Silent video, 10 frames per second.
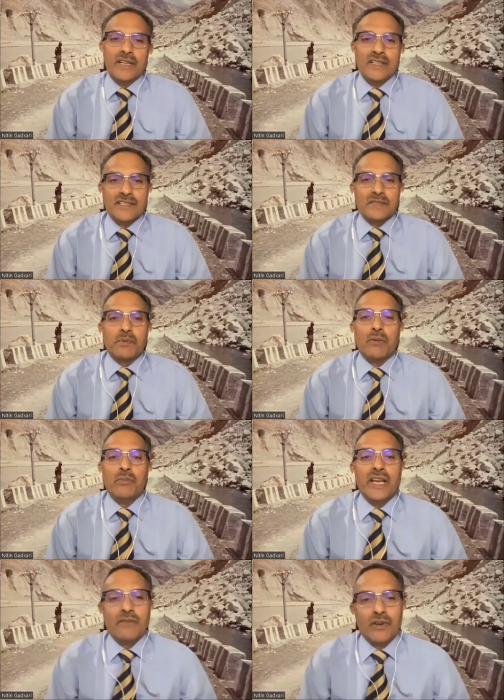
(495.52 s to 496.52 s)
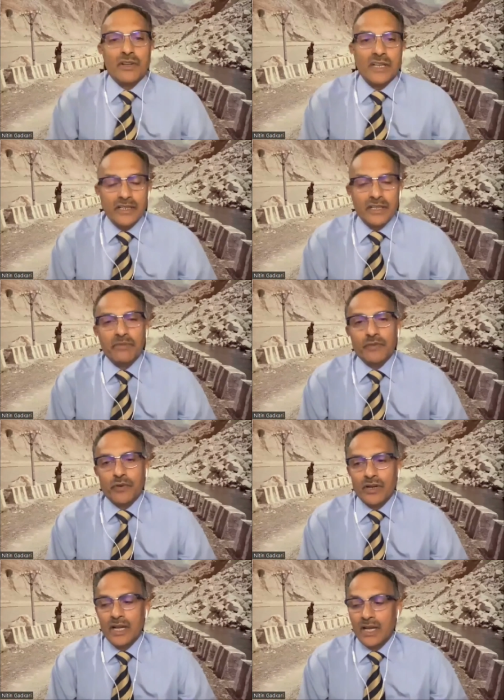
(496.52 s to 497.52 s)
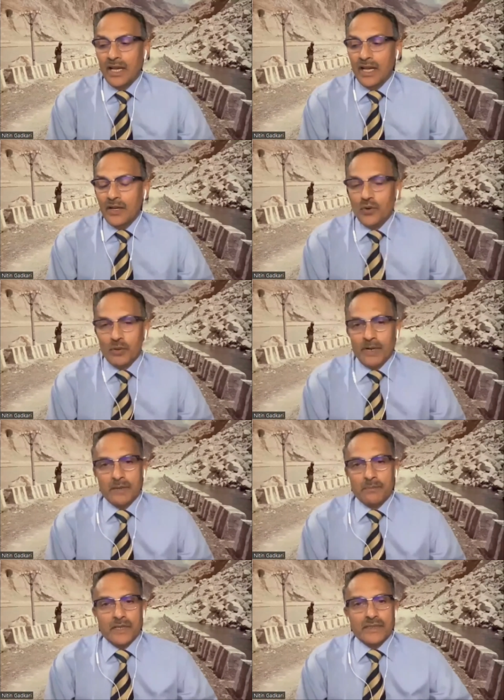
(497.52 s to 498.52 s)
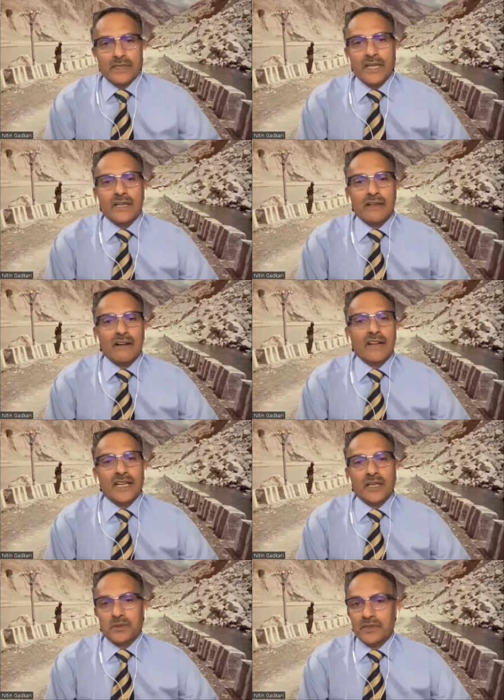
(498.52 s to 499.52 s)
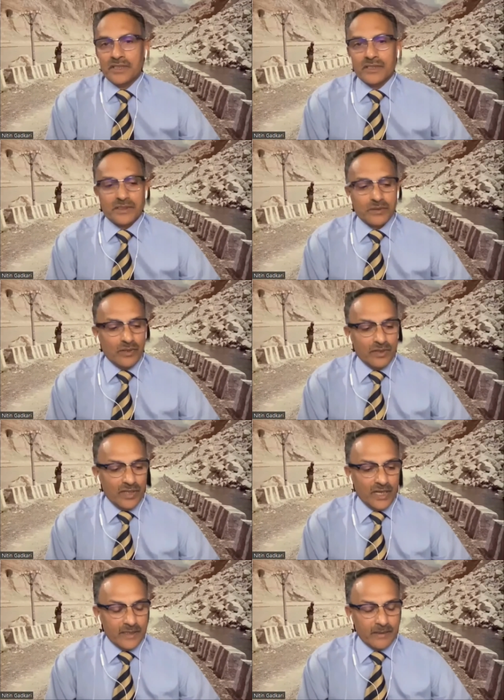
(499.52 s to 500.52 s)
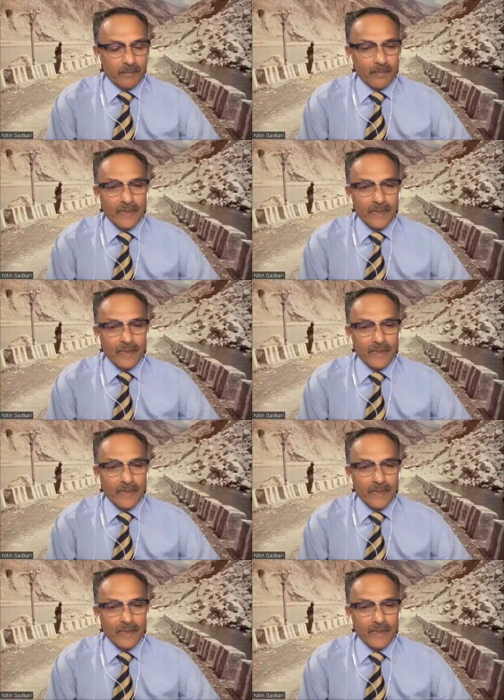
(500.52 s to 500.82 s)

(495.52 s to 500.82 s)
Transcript: audiences probably have not heard before, and no better person than Colonel Raina to discuss on that.